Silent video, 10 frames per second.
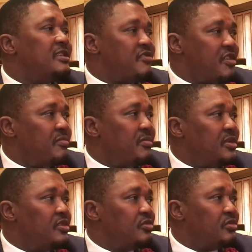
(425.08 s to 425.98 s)
dream
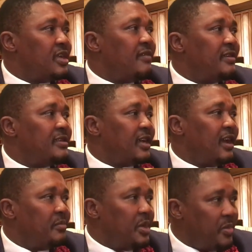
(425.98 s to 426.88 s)
is to serve as a
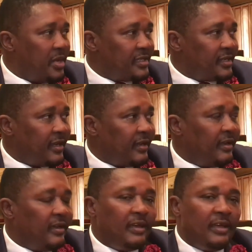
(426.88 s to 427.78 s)
government minister,
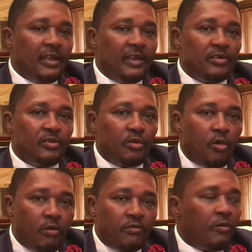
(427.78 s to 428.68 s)
and you
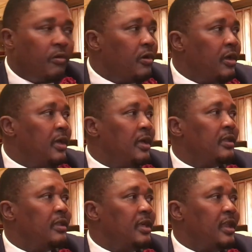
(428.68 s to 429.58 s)
go for
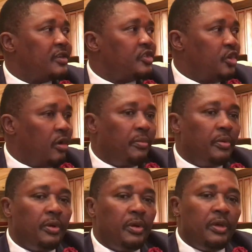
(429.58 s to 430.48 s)
the next job.
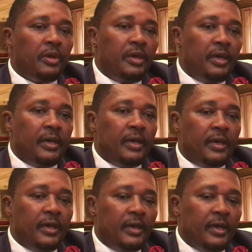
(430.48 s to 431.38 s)

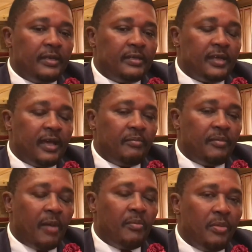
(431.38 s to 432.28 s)
And
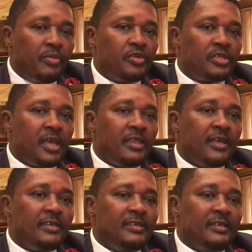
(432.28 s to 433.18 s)
I'm happy to say
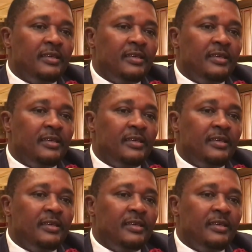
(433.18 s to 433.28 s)
that